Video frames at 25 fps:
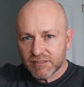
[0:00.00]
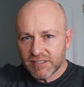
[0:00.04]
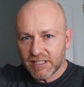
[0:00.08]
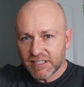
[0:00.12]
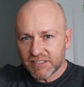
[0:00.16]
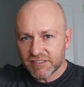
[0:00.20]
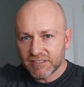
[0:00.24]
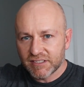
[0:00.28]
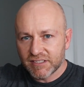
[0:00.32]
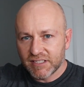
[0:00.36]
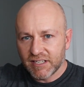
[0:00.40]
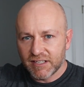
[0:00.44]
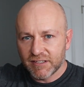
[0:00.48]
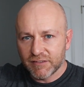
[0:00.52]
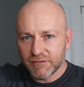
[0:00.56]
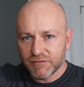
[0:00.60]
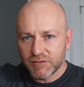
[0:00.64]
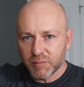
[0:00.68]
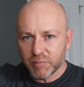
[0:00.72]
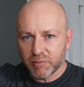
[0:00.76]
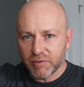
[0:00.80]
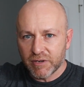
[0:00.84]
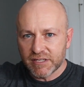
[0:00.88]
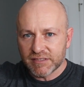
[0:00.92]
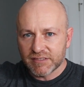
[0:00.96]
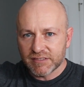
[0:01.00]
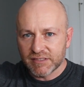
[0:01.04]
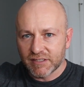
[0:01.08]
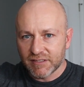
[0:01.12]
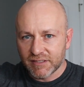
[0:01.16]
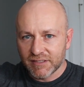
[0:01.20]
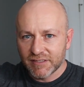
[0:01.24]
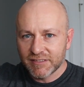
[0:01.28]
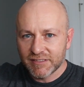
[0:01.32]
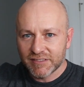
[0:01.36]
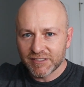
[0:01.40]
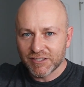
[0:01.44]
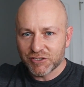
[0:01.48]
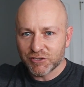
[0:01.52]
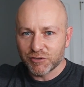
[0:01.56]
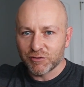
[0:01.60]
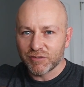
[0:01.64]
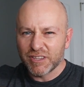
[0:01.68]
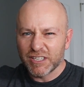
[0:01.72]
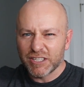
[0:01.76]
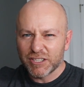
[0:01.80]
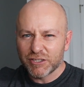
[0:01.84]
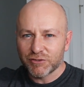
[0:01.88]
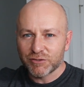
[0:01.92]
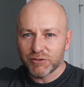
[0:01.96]
actually kind of depressing because you
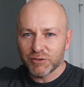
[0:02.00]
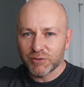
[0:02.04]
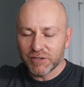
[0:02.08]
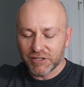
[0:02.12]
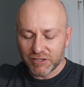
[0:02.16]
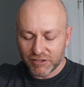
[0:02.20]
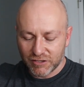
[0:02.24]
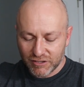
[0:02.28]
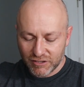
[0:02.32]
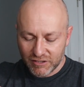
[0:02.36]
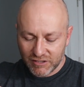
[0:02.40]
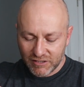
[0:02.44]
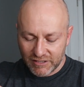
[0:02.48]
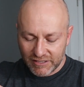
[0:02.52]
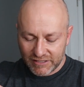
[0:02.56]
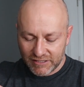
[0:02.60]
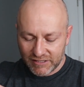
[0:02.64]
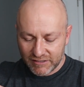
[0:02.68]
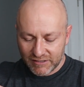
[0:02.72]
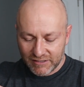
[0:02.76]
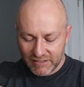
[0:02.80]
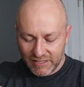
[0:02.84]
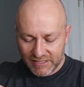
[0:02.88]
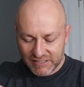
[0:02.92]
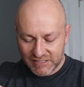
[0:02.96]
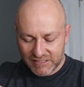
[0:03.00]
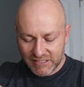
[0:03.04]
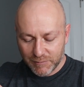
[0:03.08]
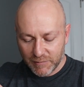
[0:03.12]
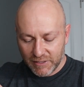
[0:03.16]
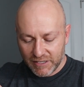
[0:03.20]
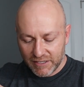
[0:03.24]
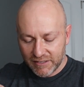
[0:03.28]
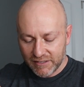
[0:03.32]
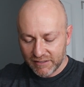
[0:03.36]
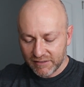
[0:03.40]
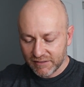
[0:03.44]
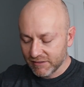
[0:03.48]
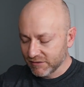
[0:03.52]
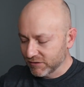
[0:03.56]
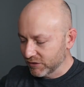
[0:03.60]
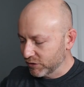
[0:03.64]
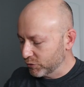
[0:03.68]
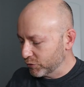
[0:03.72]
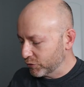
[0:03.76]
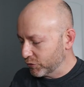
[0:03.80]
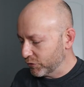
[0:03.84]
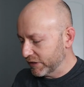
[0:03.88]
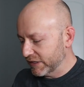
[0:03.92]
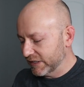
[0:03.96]
think you're doing good. Like, I see my
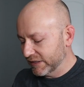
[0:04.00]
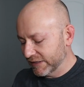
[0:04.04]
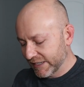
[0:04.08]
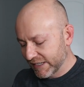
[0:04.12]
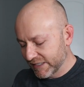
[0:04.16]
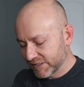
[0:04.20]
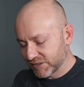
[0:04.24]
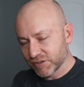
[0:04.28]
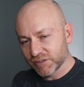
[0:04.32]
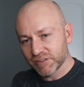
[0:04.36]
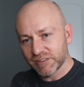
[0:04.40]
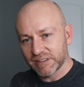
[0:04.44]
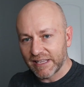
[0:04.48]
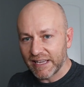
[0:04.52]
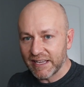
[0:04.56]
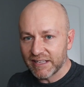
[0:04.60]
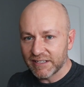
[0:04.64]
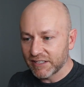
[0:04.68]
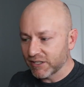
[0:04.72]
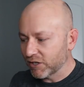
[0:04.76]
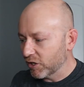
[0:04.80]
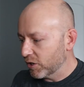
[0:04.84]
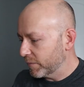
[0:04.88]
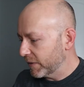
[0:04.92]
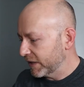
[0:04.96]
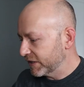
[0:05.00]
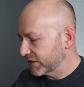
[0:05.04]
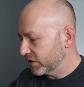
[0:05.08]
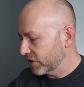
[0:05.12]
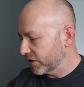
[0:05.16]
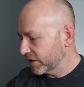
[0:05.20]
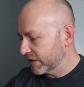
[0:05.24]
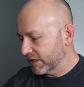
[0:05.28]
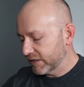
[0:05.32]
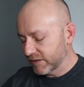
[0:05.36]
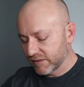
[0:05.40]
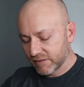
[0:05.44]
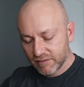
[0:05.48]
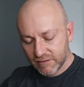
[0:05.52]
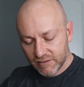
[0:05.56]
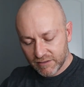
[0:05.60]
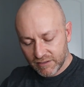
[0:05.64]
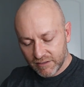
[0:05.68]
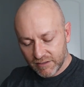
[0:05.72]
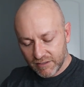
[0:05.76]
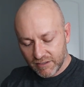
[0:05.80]
little green laser landing on my target.